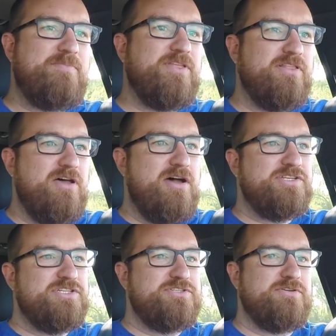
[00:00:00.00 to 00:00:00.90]
the
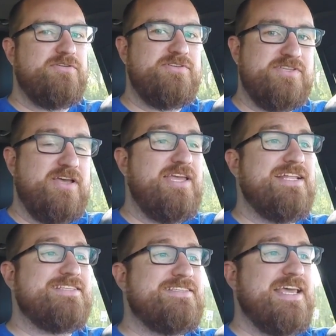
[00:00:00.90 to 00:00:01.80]
launch control is
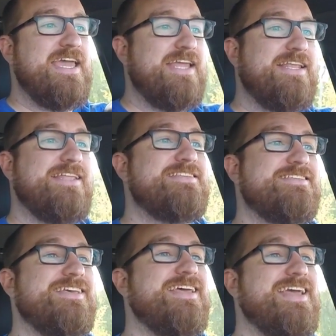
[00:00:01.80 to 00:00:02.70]
insane.
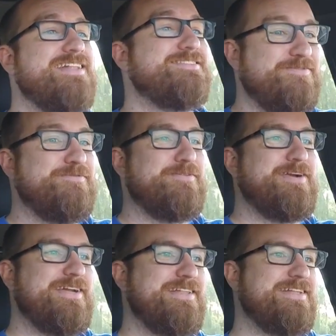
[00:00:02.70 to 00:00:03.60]
It's
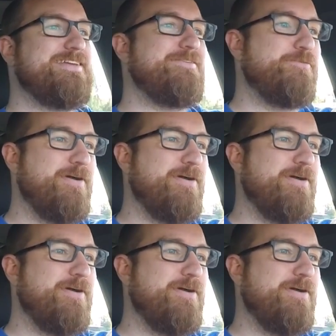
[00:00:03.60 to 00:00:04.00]
really